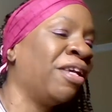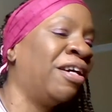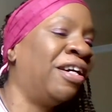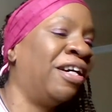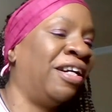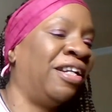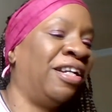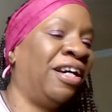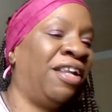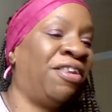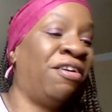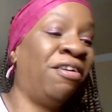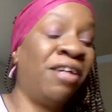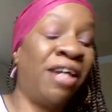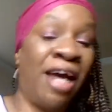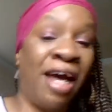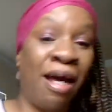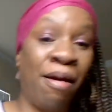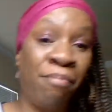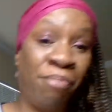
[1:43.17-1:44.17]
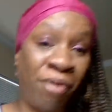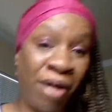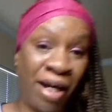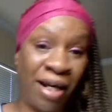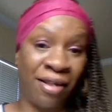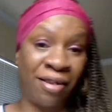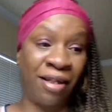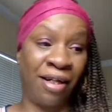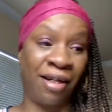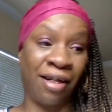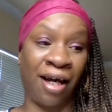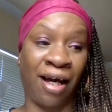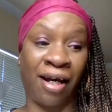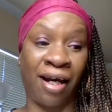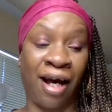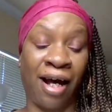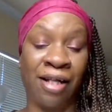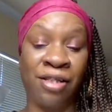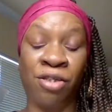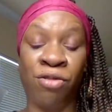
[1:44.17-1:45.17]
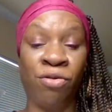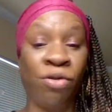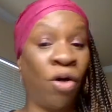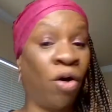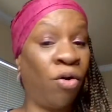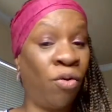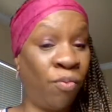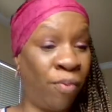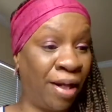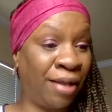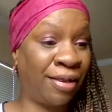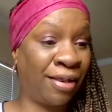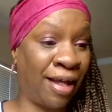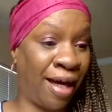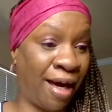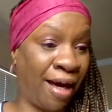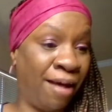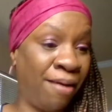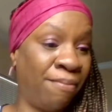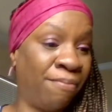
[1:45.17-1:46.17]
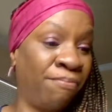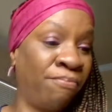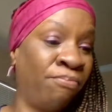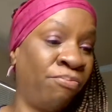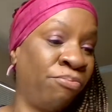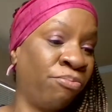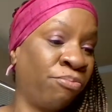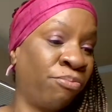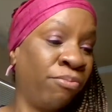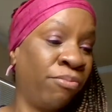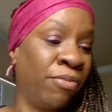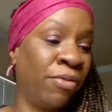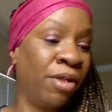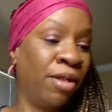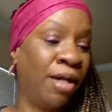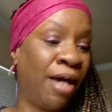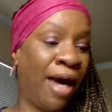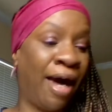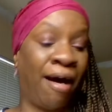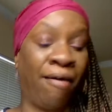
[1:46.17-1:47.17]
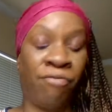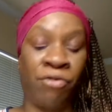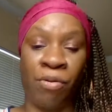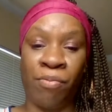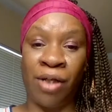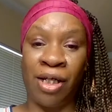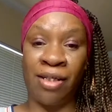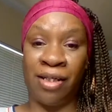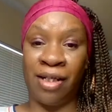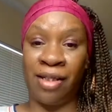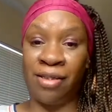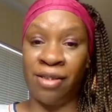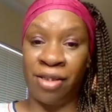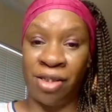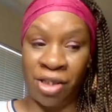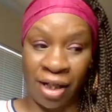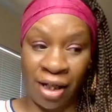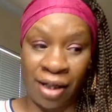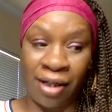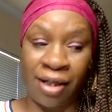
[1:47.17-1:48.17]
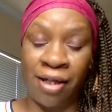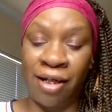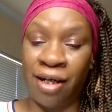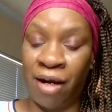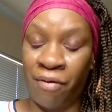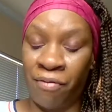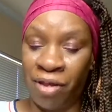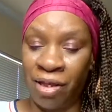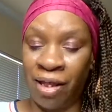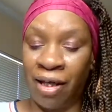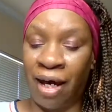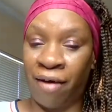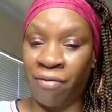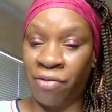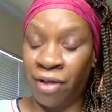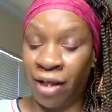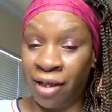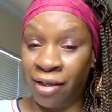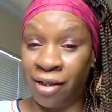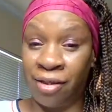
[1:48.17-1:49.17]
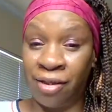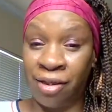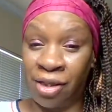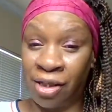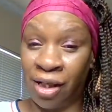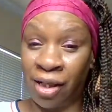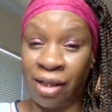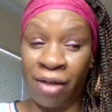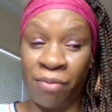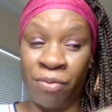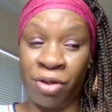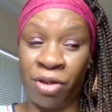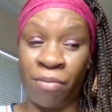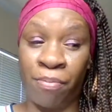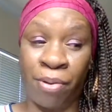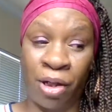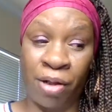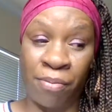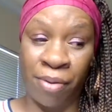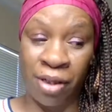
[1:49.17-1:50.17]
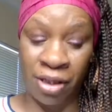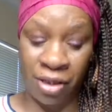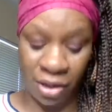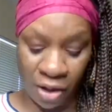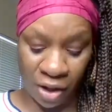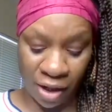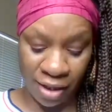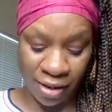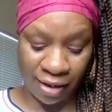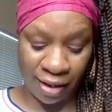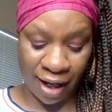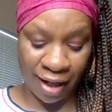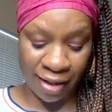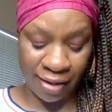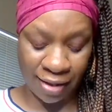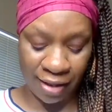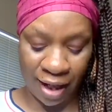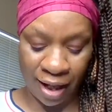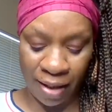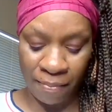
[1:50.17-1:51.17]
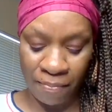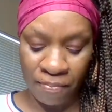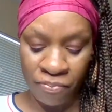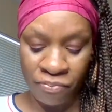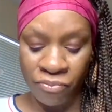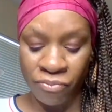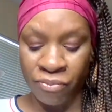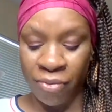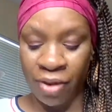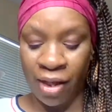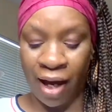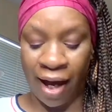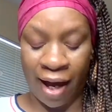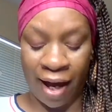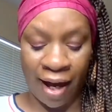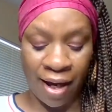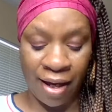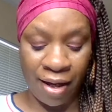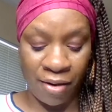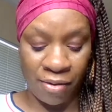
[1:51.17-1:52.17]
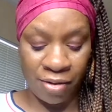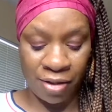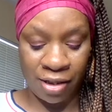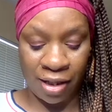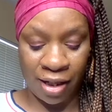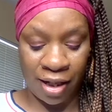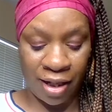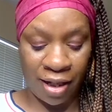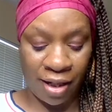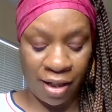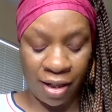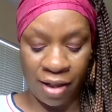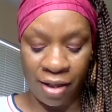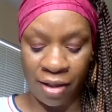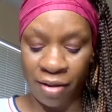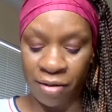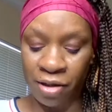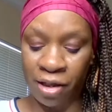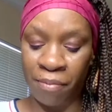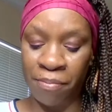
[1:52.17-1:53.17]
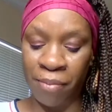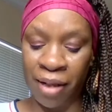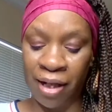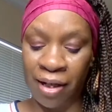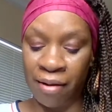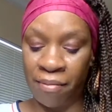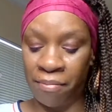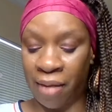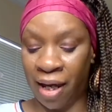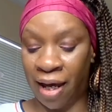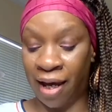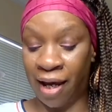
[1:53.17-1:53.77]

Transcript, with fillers: Another name brand thing I got to go with that, after we did the chicken and everything, after I did the chicken with the bourbon sauce last night, I did the Minute